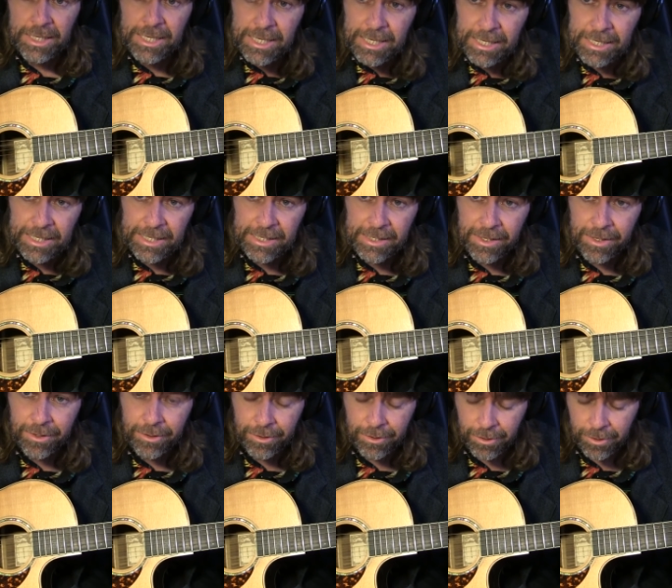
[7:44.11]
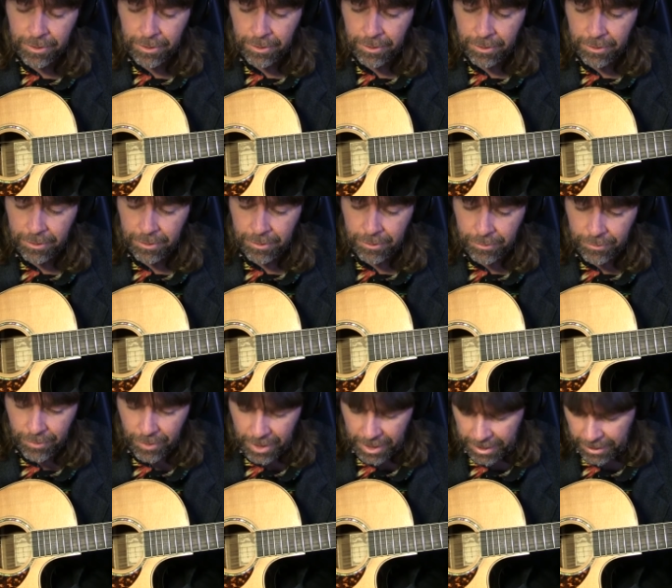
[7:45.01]
E.
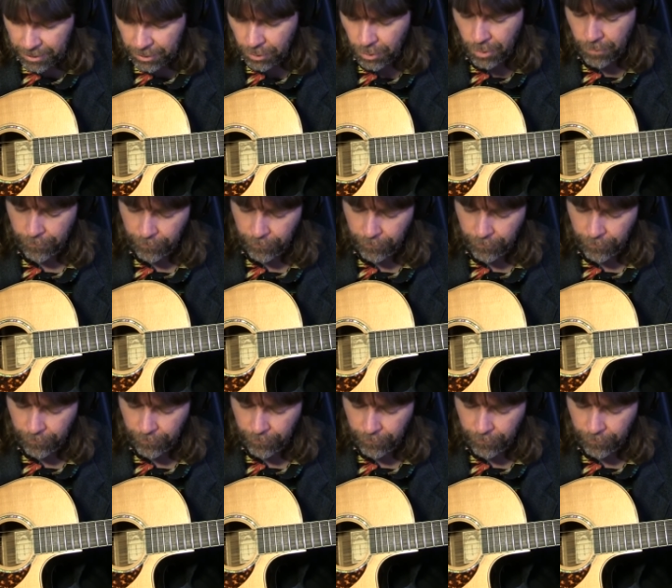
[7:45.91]
Right? So your